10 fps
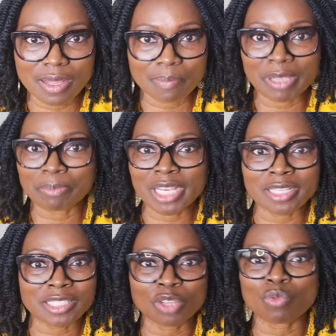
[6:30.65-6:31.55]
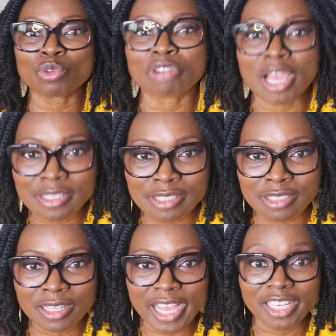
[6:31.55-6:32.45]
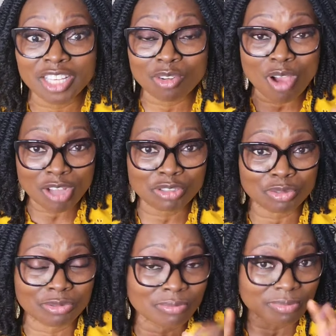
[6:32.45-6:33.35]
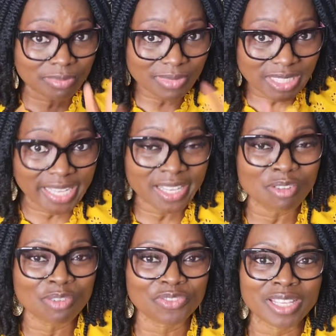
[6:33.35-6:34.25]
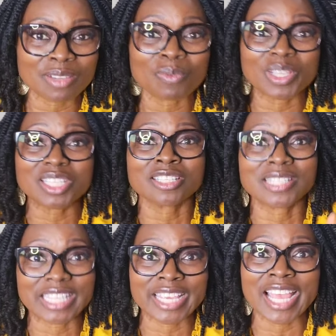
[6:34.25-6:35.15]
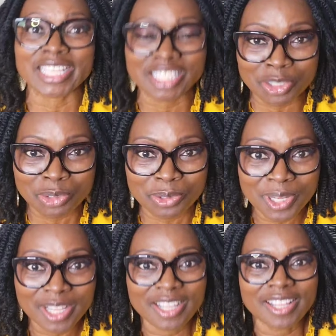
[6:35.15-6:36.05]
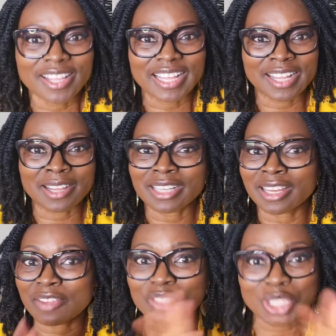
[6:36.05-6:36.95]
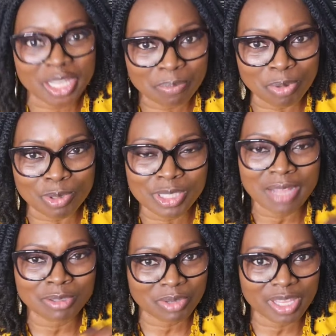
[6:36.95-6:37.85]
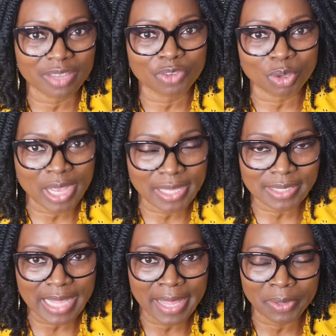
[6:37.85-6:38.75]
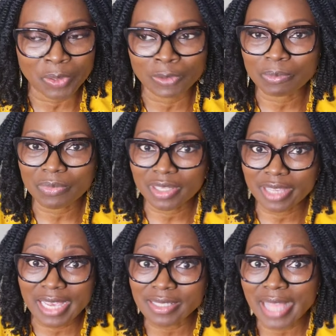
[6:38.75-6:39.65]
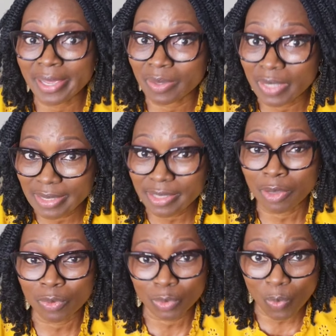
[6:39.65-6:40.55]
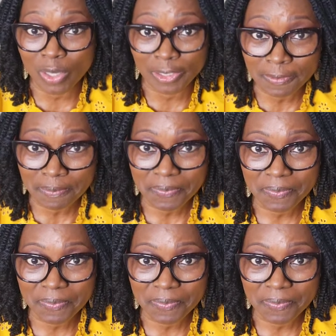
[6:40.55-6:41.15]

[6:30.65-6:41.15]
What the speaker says: but because it would rust, I didn't know how to take care of it, which today I do. And I've shared posts how to care for your cast iron. Cast iron is a good one